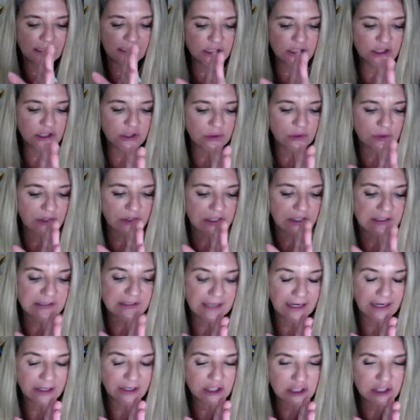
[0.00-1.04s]
into the
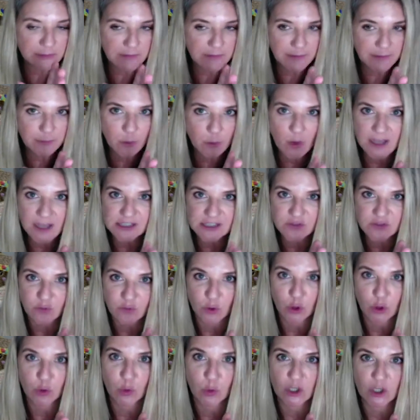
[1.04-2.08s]
desire to memorize
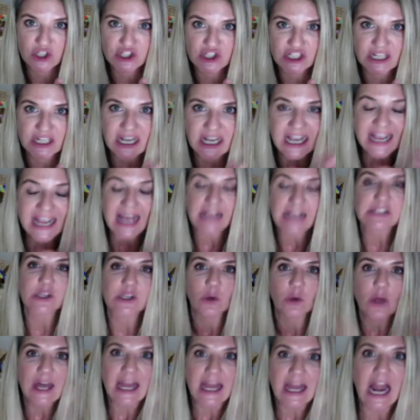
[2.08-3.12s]
for the worksheet. And
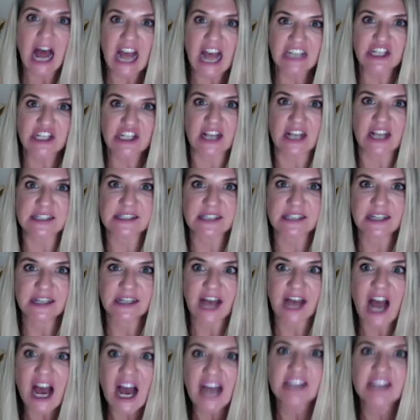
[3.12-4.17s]
so it
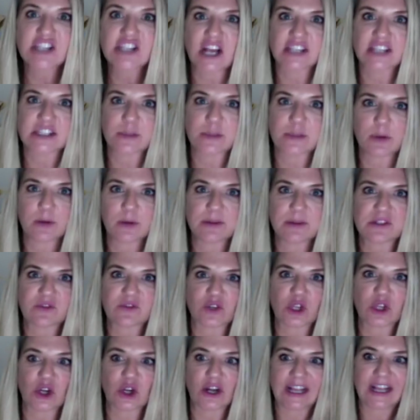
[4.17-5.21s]
hijacks the purpose
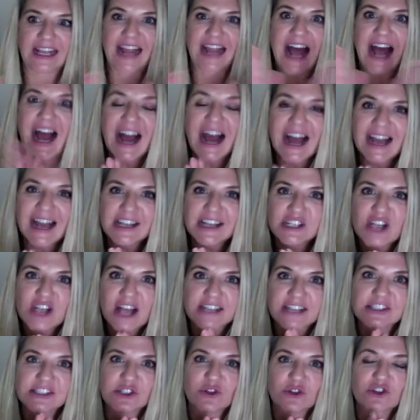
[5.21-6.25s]
for learning. It
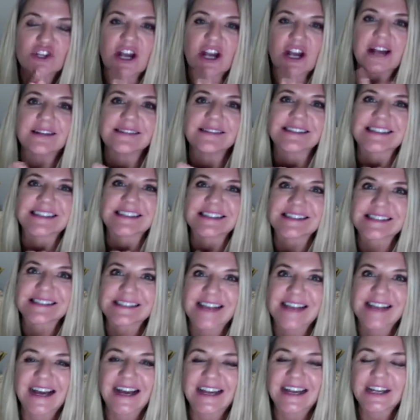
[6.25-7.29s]
hijacks your child's
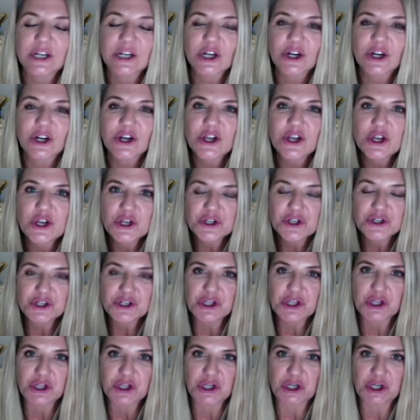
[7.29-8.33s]
desire
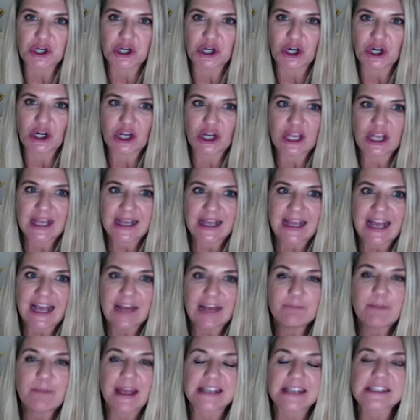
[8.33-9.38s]
to learn
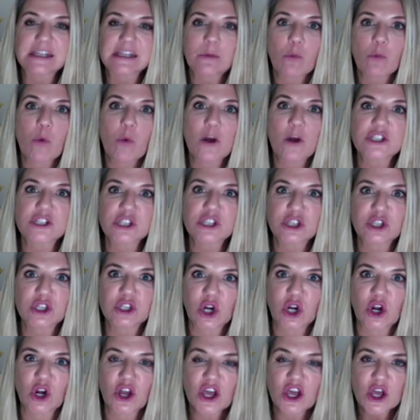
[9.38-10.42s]
and makes them want to
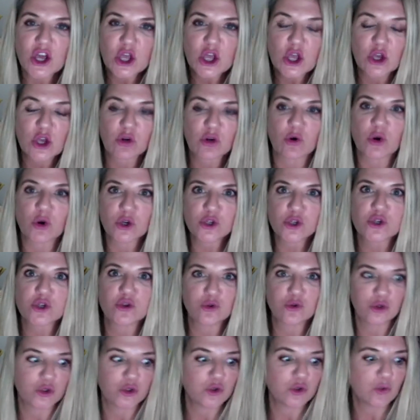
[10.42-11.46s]
learn in order
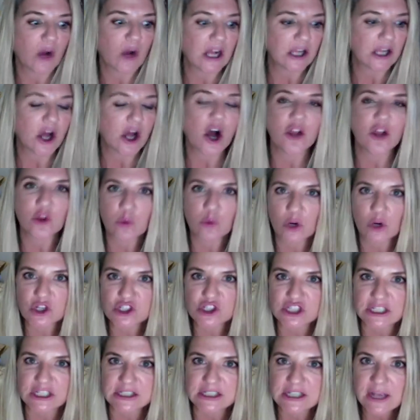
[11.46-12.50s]
to do well on the
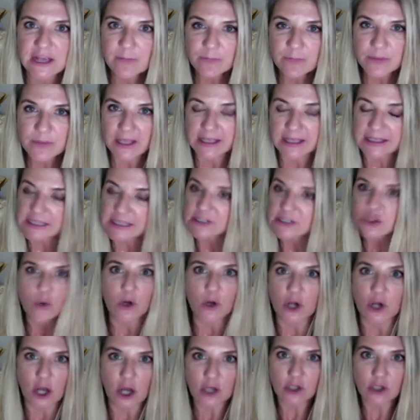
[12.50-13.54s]
worksheet. And kids who
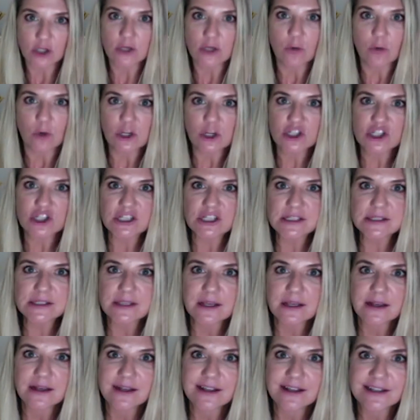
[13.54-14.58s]
are not good at
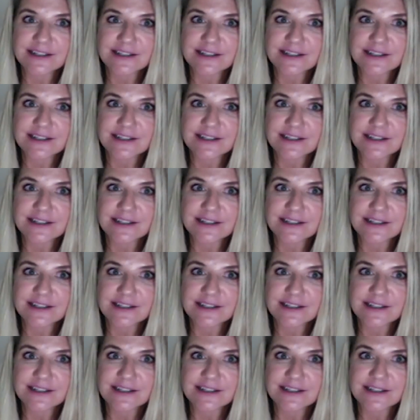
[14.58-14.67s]
worksheets